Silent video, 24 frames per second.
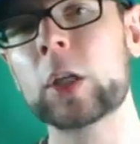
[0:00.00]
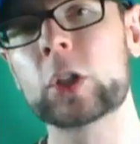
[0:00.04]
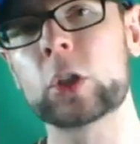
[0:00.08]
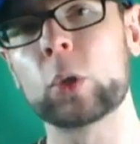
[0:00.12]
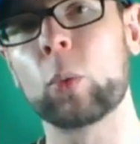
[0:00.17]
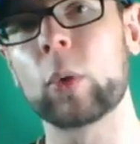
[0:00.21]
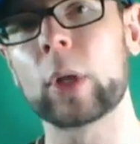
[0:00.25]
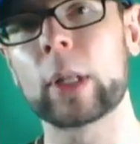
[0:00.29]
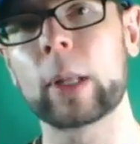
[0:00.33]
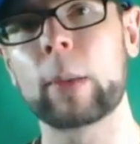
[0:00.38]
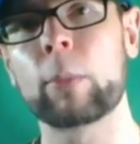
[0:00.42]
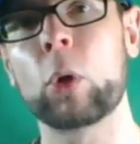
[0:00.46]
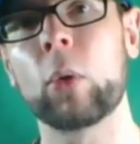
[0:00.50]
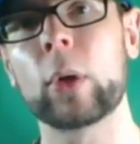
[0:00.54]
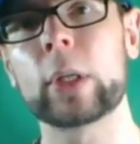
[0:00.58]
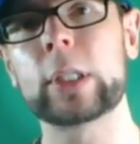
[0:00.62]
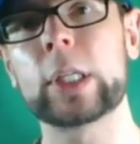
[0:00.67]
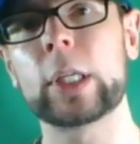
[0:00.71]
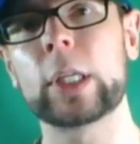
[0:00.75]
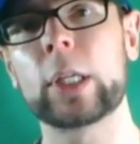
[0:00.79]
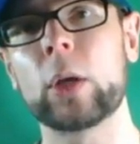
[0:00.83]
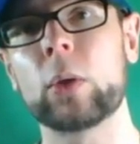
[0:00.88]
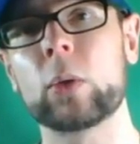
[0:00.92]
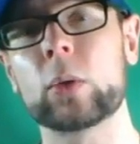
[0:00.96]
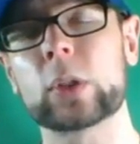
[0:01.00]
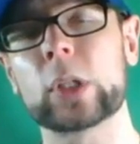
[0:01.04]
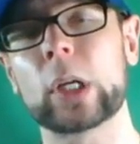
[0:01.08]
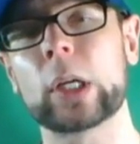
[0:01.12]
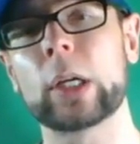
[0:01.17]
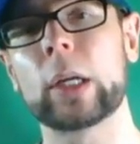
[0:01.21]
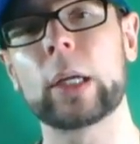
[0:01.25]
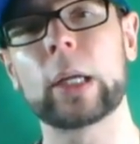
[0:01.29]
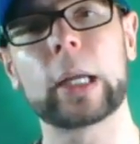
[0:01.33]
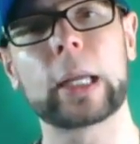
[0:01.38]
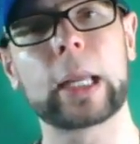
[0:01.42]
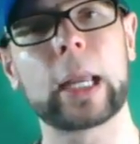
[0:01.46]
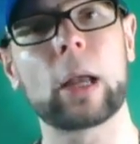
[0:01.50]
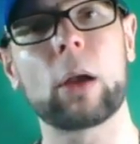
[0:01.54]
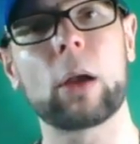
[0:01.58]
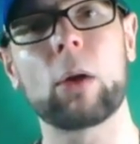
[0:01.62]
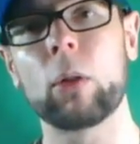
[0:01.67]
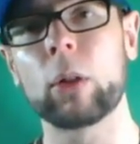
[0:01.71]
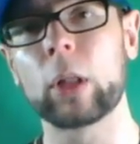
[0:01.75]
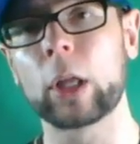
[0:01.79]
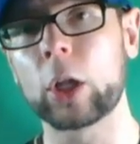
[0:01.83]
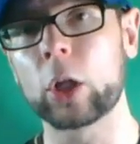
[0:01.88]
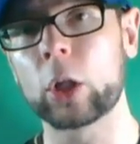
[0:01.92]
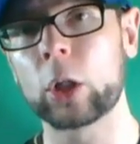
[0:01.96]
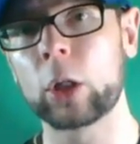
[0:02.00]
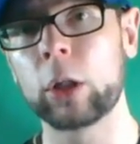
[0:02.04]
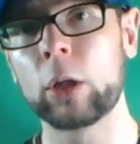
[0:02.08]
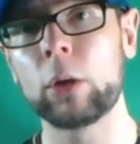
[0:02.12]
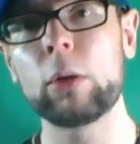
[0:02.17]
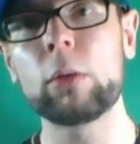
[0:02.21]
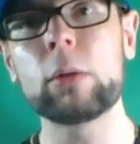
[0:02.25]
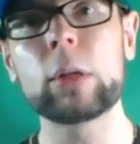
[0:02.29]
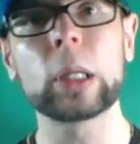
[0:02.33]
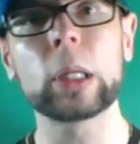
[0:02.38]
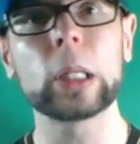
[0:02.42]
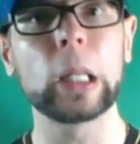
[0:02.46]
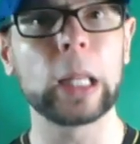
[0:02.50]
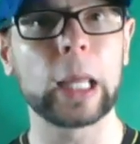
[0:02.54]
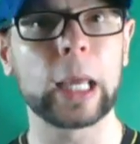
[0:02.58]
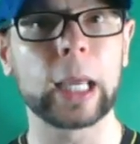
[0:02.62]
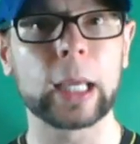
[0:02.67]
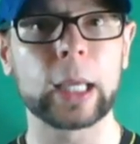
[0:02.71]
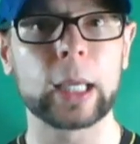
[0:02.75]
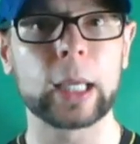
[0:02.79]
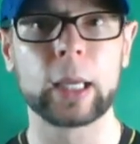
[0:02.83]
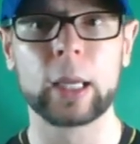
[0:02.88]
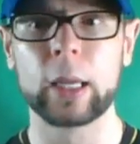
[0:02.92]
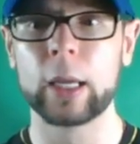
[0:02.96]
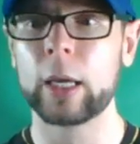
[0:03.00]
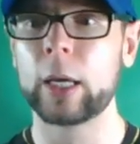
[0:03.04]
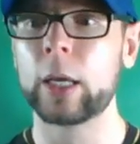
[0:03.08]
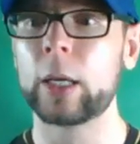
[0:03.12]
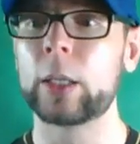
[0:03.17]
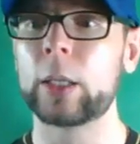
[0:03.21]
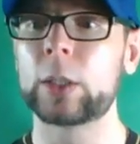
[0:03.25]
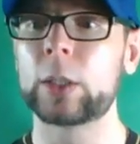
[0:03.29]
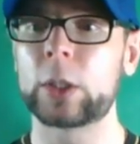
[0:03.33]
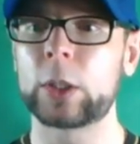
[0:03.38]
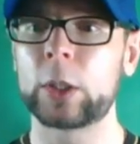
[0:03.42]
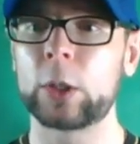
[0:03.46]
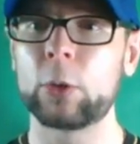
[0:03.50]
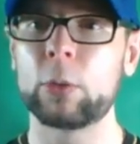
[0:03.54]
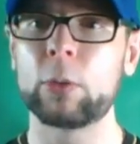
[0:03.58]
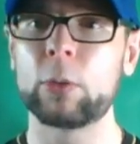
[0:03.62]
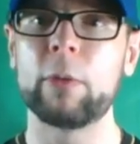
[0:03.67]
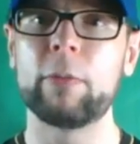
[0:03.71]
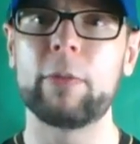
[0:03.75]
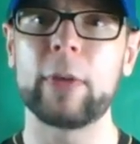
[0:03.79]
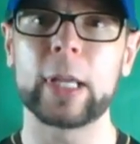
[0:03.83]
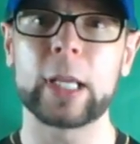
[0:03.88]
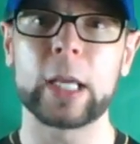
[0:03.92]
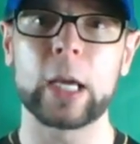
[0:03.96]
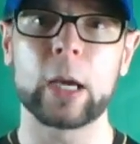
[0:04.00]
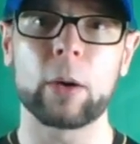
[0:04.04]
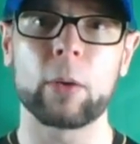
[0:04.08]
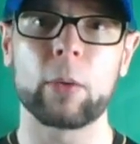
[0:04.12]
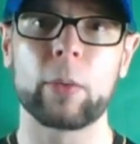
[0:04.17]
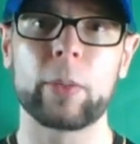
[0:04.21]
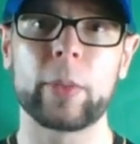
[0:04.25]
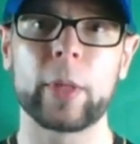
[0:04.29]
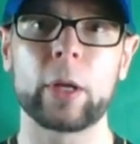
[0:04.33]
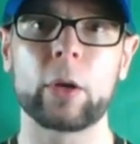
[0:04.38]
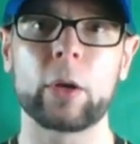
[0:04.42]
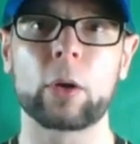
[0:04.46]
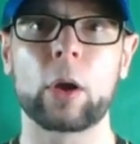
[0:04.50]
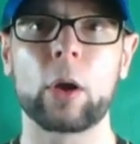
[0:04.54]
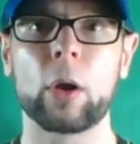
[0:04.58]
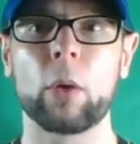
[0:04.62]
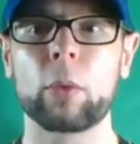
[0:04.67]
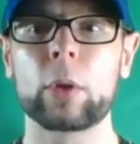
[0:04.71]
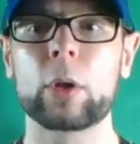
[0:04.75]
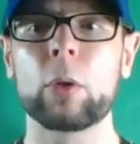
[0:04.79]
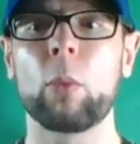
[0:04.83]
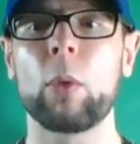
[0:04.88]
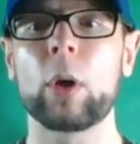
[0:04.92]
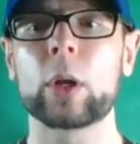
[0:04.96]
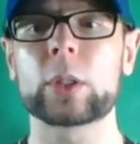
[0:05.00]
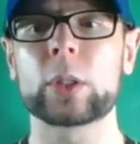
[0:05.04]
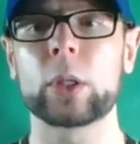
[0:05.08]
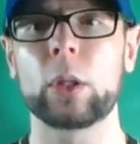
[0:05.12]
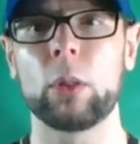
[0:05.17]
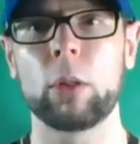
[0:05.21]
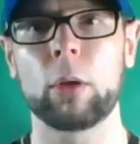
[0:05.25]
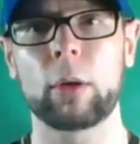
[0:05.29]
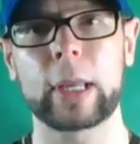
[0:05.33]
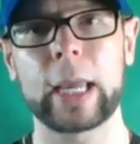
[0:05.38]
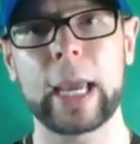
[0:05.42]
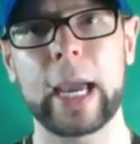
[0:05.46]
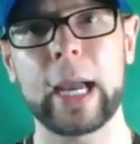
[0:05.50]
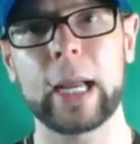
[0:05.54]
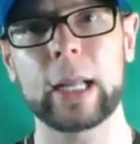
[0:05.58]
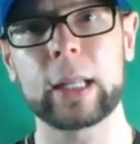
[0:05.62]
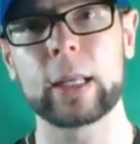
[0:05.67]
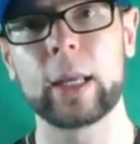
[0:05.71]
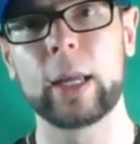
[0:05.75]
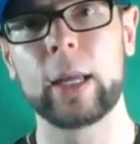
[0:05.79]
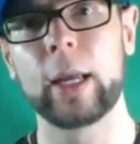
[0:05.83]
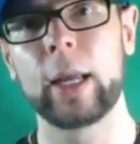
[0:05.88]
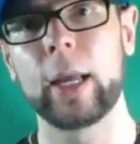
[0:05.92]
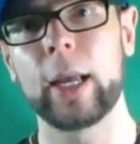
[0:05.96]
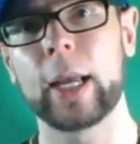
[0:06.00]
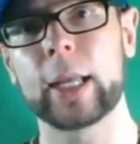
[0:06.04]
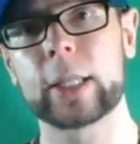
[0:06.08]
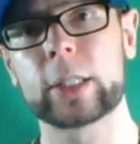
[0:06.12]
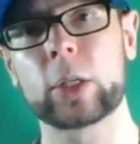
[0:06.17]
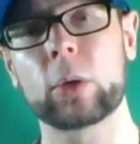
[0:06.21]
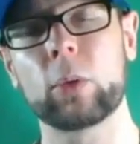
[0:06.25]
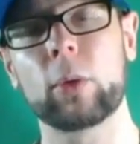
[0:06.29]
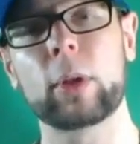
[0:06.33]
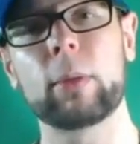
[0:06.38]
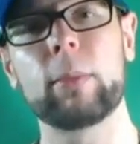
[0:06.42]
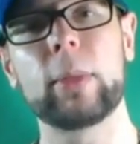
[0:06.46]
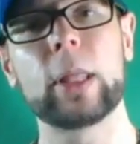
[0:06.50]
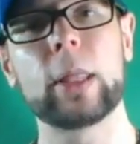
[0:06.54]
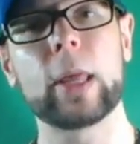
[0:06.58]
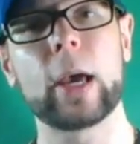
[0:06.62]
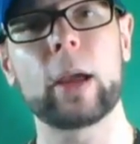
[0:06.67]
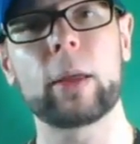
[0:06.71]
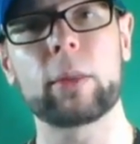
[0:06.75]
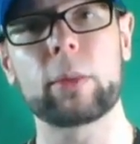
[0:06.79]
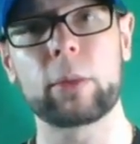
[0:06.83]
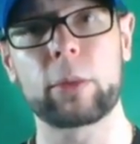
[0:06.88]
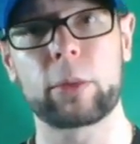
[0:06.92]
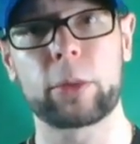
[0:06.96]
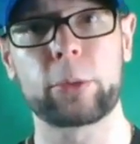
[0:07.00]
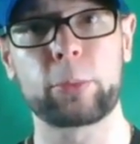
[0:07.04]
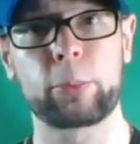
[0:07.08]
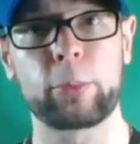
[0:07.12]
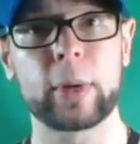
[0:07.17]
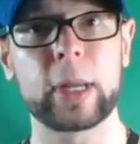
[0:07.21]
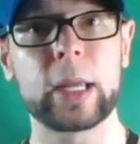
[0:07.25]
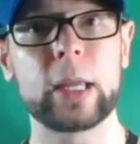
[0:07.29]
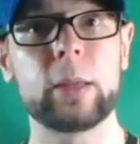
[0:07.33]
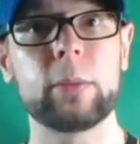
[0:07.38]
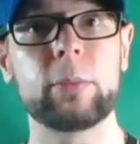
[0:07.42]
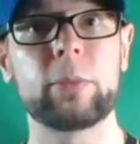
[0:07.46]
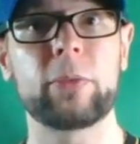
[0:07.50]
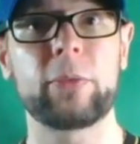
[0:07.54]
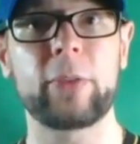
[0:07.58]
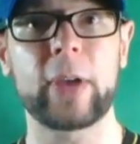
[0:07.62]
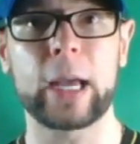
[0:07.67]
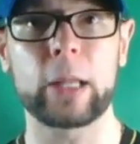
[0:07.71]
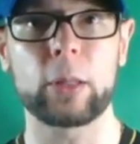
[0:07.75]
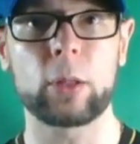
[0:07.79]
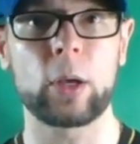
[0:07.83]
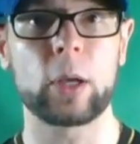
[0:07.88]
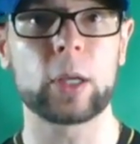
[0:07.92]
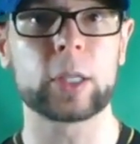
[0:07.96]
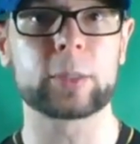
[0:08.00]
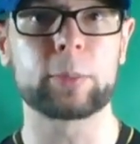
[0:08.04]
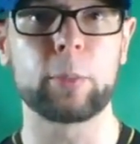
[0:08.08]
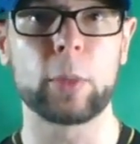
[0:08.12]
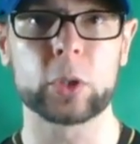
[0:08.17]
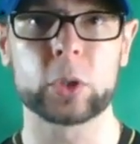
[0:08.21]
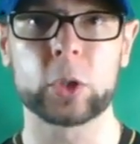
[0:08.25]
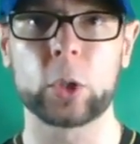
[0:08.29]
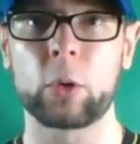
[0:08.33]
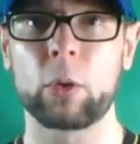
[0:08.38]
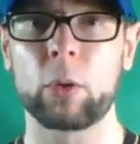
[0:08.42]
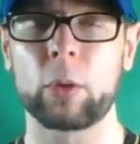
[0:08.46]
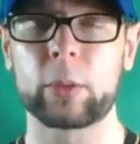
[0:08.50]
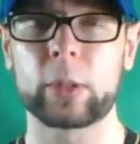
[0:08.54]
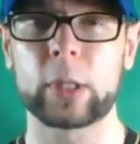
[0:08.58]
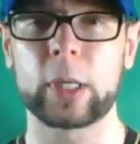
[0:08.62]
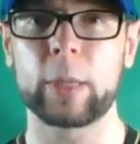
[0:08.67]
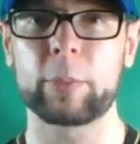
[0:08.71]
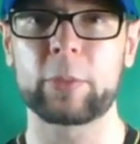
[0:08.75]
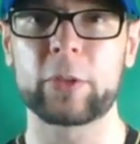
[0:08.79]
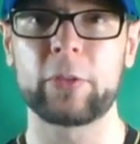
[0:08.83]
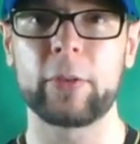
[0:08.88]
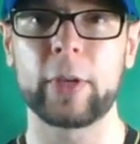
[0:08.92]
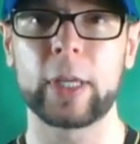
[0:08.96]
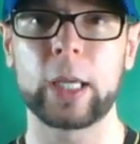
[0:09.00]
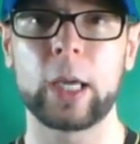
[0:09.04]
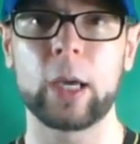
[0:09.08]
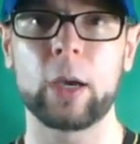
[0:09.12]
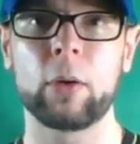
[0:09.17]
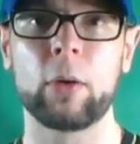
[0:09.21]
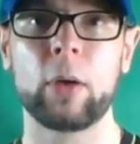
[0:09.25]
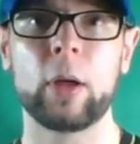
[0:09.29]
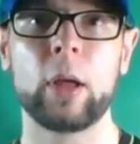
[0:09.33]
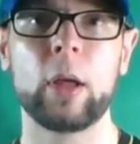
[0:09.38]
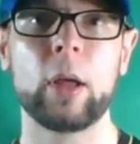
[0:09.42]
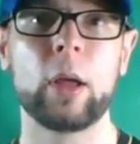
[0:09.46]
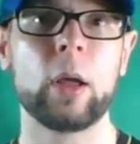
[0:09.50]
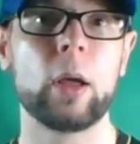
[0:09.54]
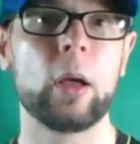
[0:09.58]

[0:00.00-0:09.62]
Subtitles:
So what I'm going to do is, again, I'll include a link to the video that you're going to want to look at. It's going to be that 3 fat loss muscle growth tips video.